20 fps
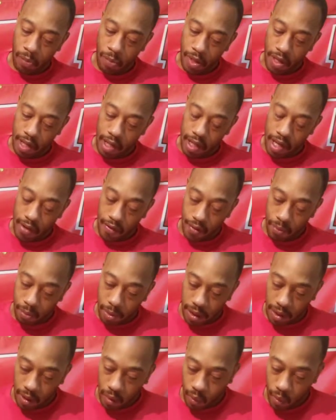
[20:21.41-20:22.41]
But
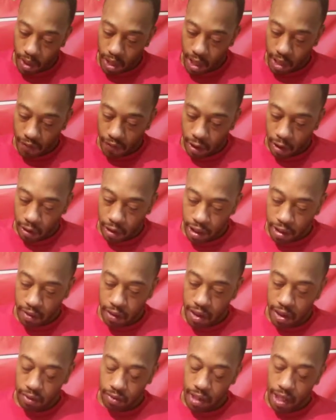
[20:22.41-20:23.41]
the way of the treacherous,